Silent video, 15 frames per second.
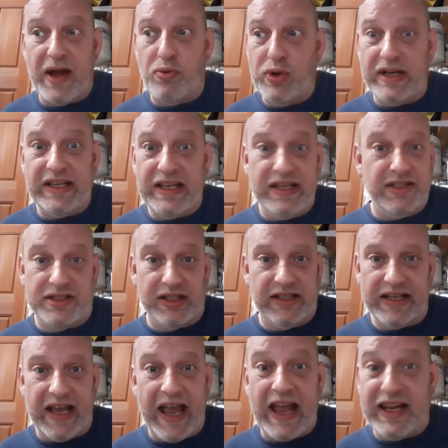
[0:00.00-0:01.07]
that would
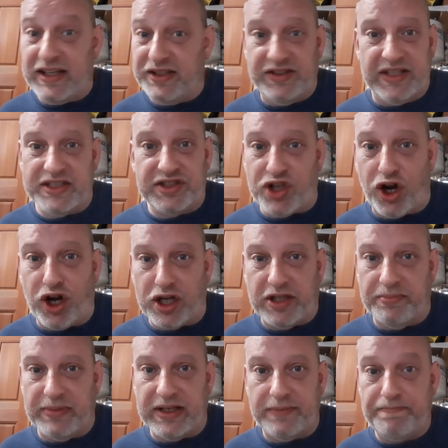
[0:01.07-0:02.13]
easily end this
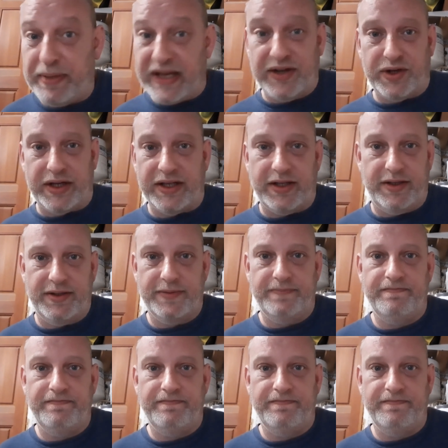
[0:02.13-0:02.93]
argument, period.